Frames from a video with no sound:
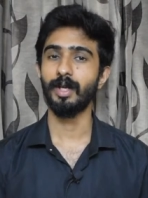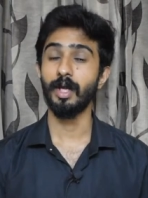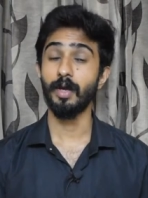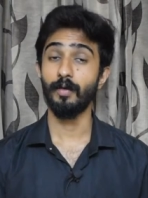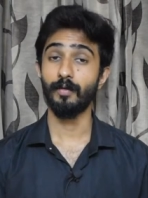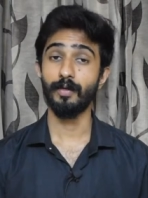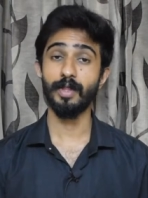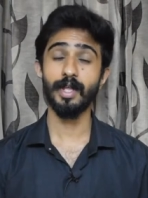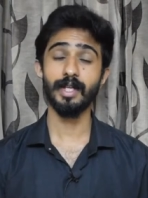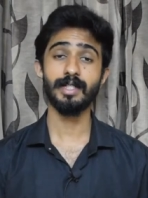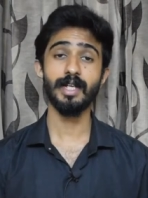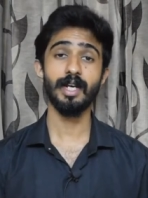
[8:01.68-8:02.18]

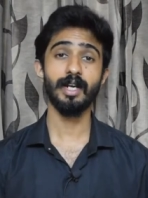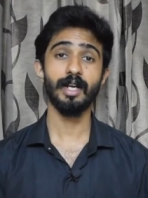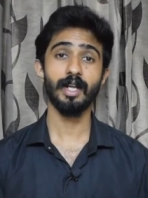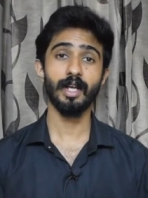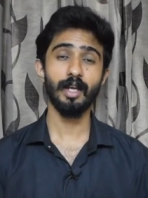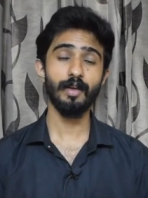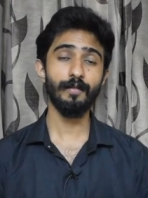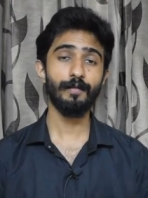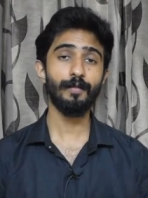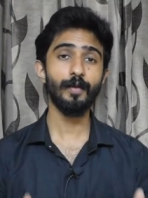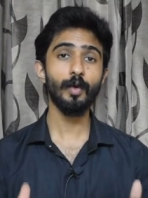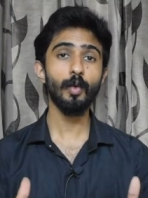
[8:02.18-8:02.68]
With that said,
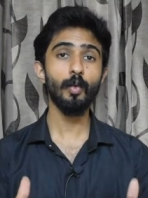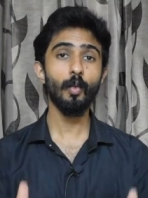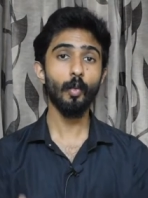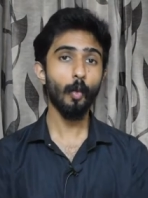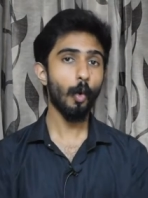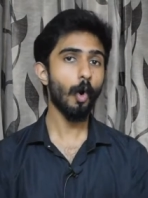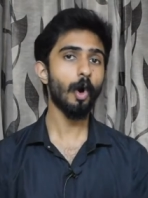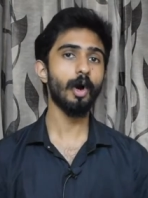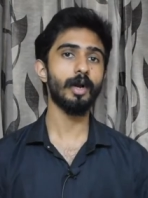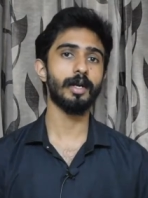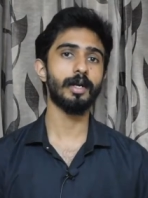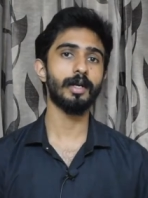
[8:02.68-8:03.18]
if you
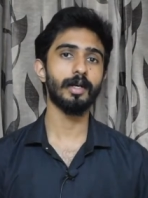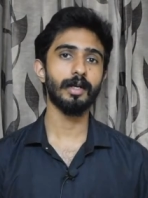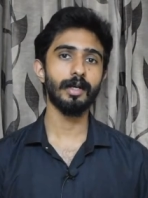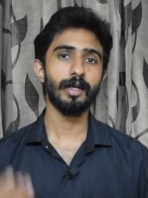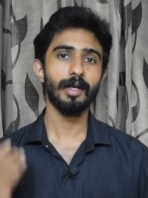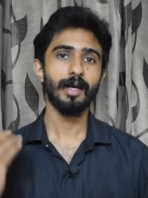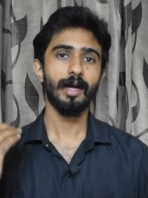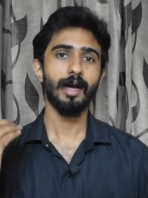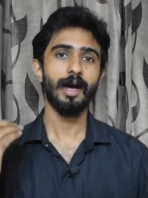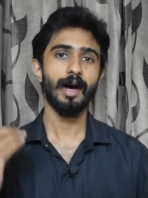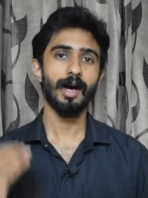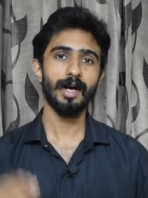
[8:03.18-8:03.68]
want
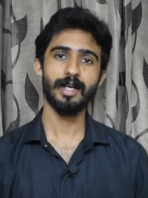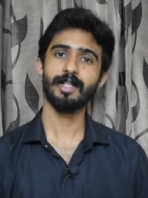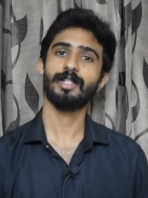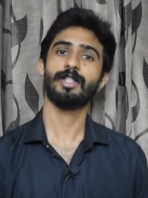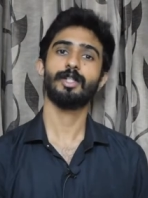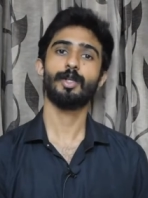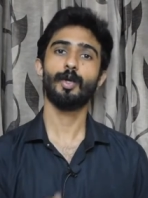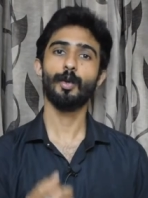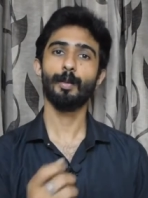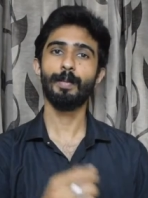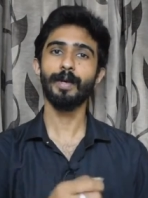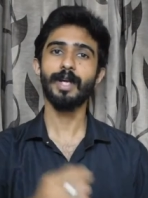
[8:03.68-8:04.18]

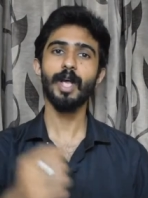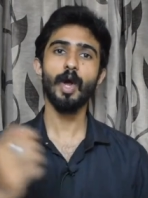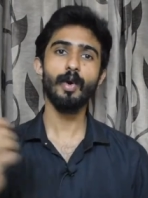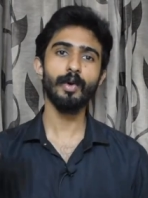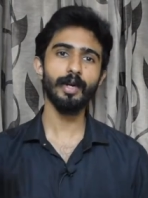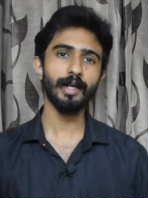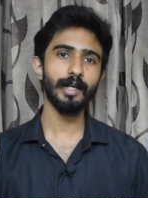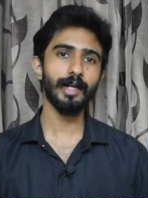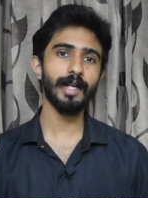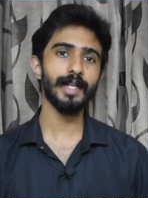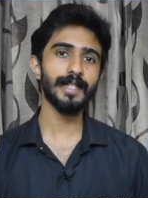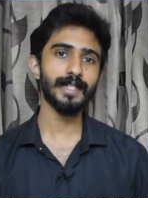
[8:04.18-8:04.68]
us to pick
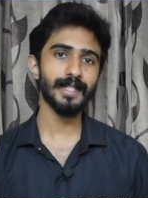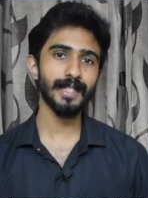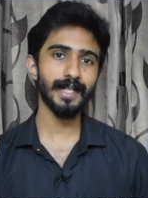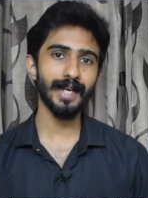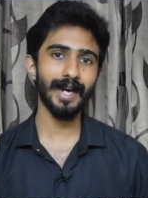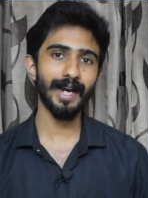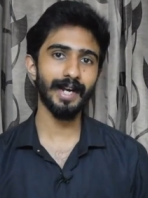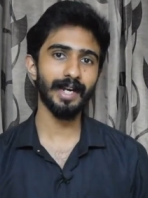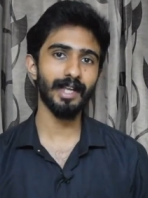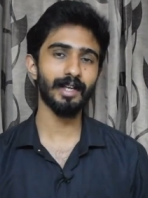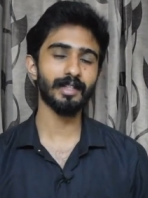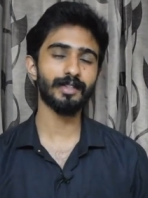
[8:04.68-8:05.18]
out interesting
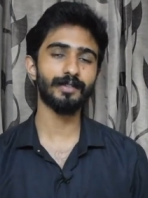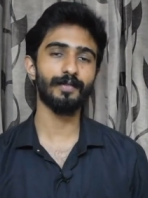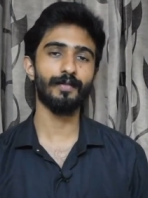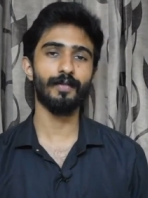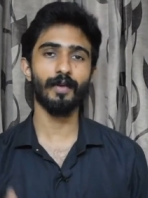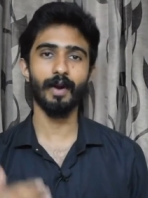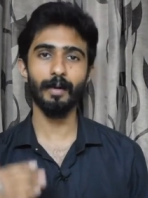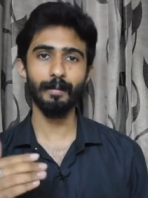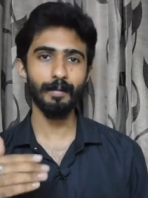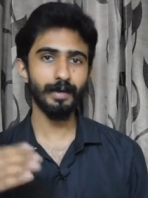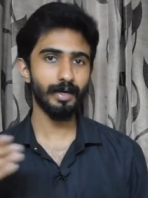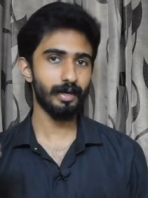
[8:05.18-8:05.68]
ideas
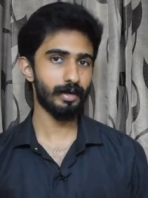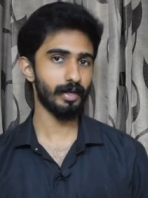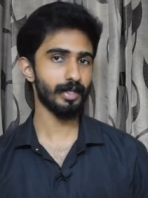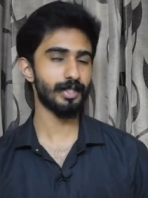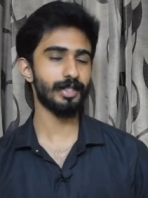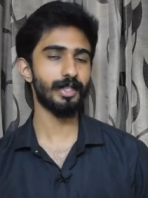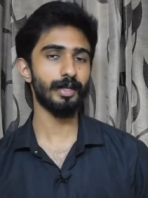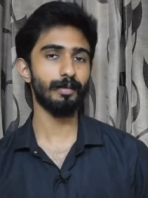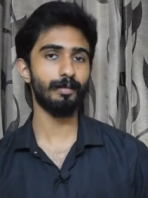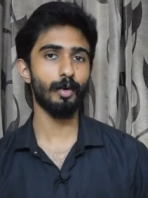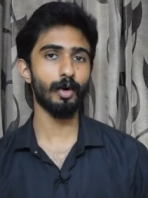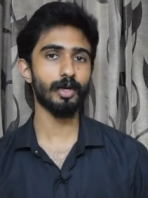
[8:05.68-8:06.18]
from
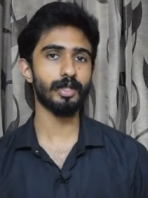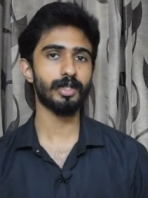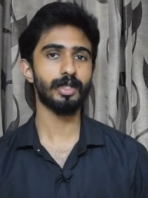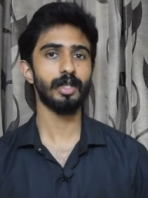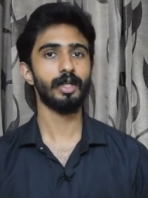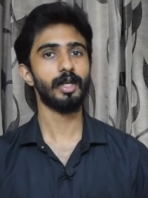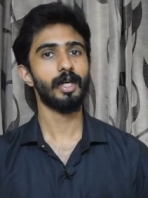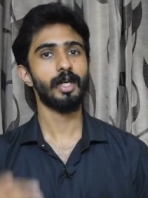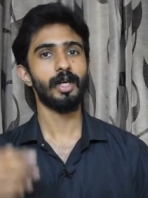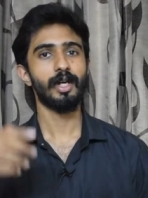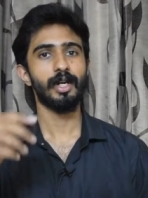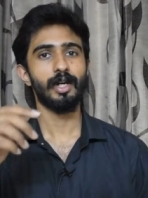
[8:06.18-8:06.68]
interesting books,
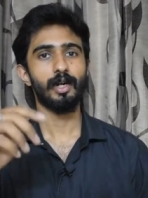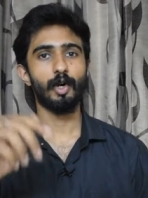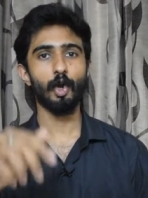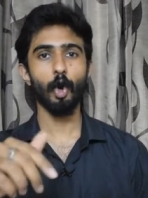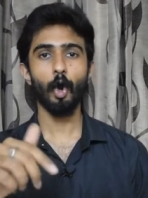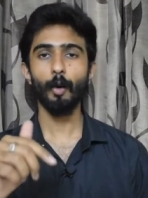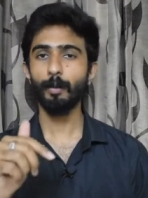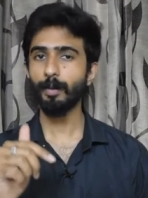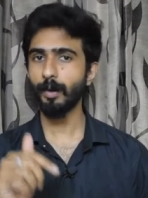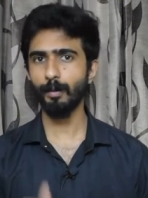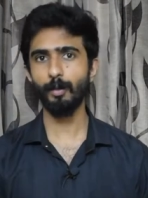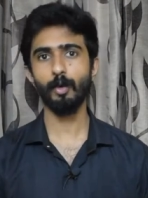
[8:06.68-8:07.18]

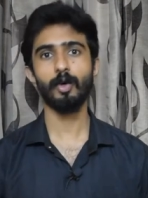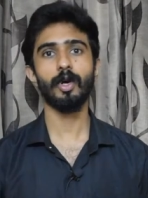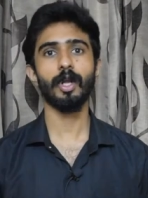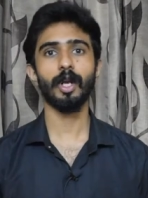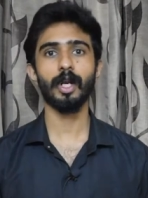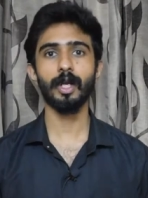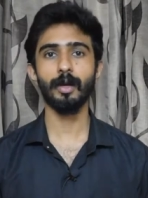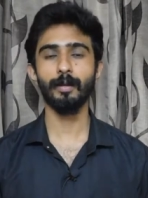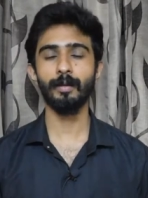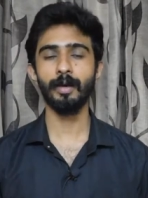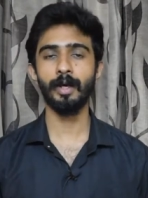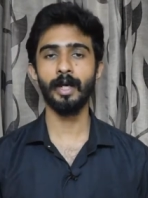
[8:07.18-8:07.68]
drop your book
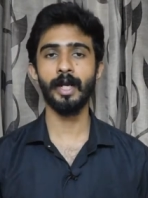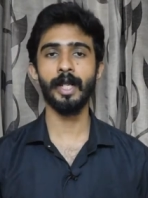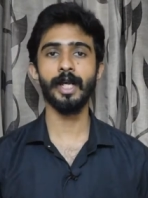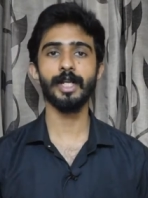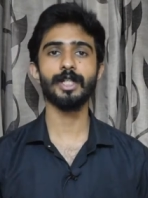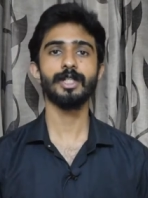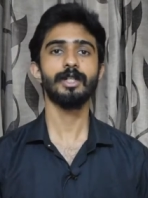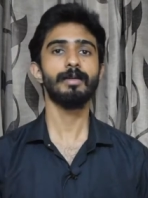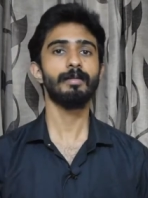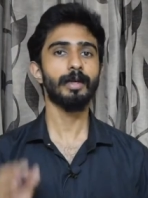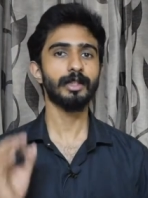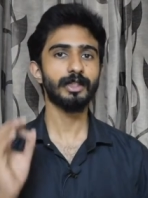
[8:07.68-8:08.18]

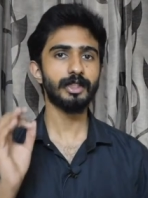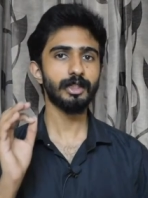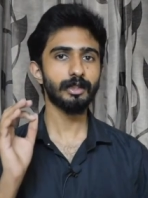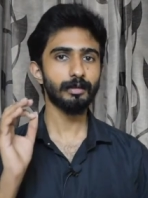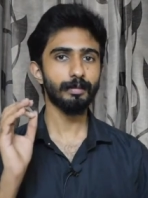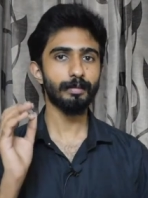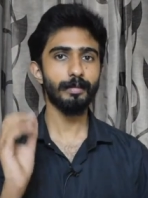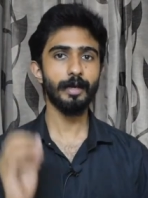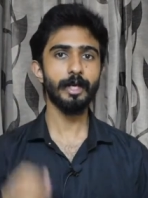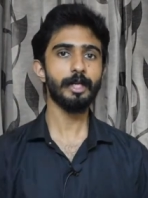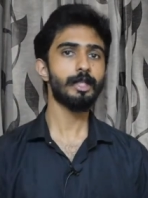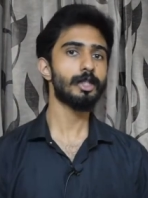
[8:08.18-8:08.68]
recommendation, but
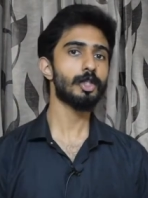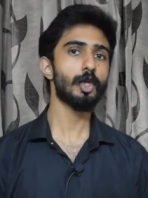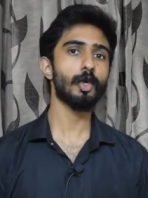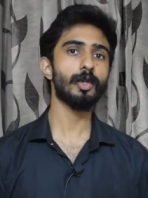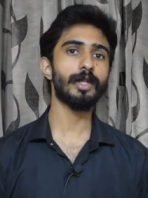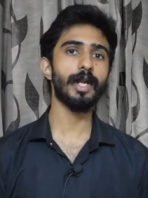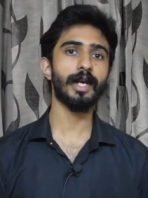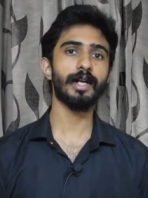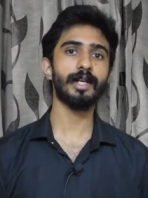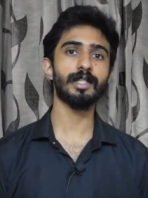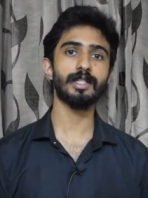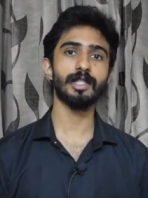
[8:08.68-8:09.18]
just make sure
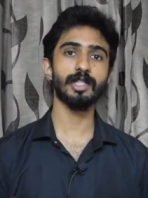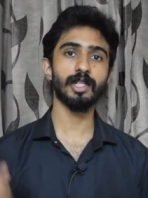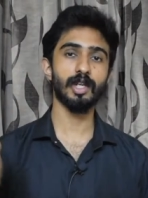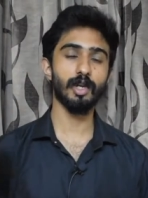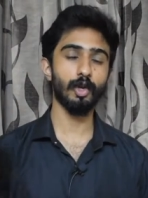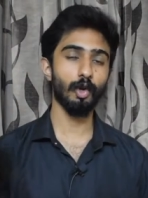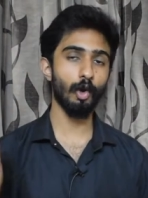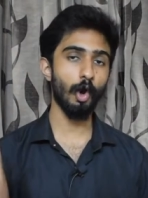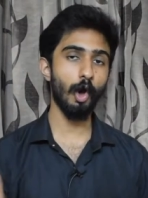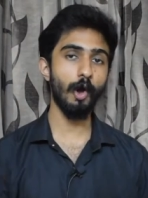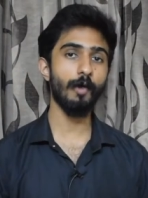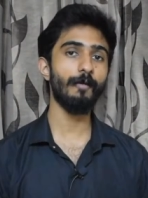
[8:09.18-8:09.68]
that it's
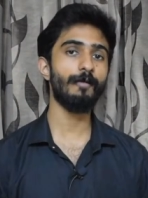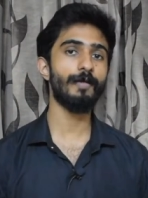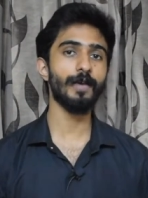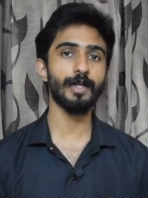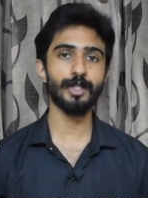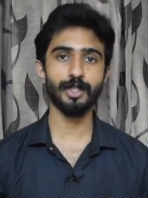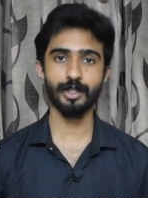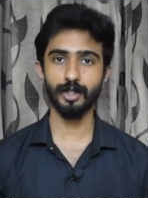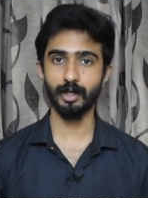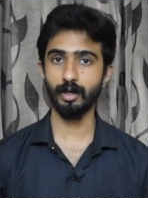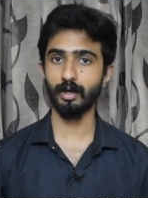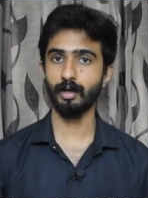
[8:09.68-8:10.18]

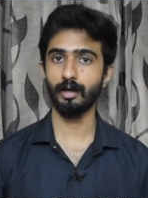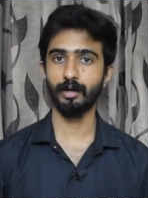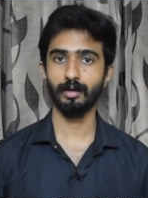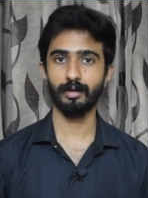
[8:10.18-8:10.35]
non-fiction.